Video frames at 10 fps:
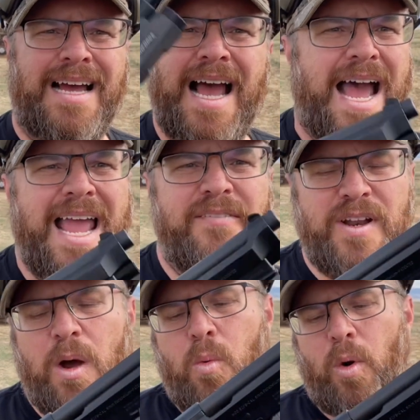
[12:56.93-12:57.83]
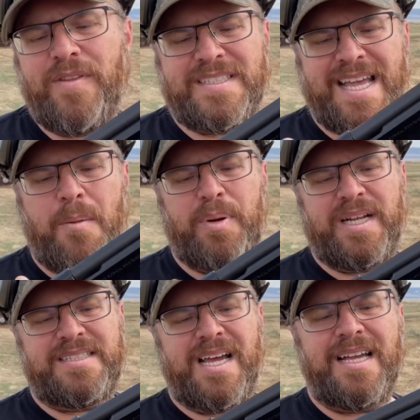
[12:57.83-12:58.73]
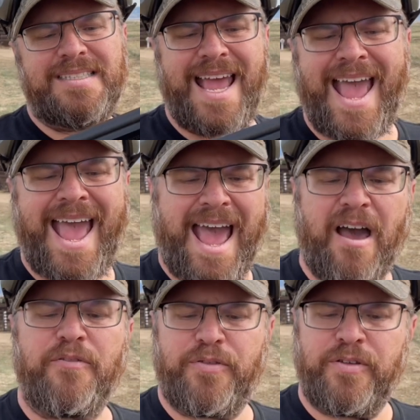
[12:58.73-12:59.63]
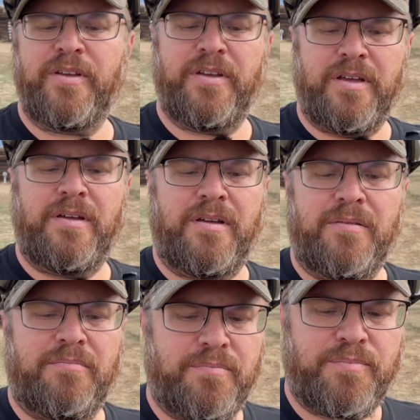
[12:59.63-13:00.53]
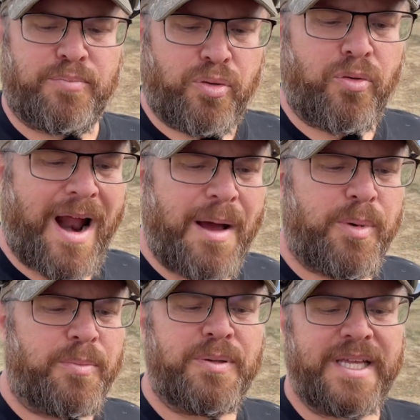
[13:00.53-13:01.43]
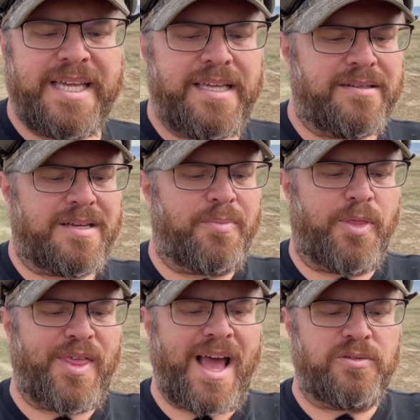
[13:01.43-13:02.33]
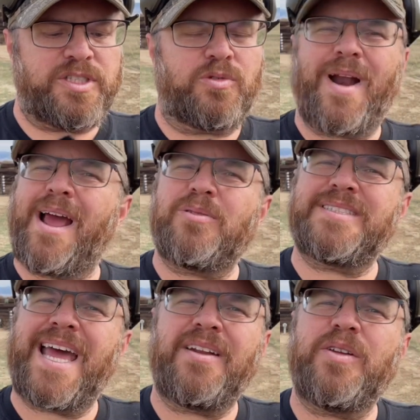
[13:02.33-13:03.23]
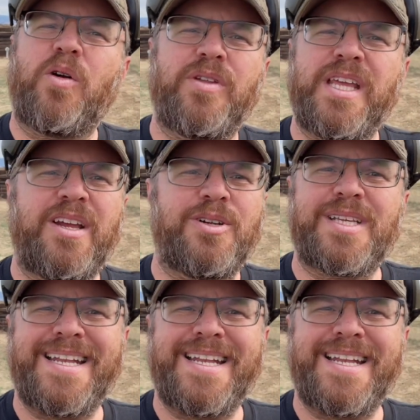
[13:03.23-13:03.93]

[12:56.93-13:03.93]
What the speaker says: I have not worn this out, but it does have probably a couple thousand rounds out of it over the years.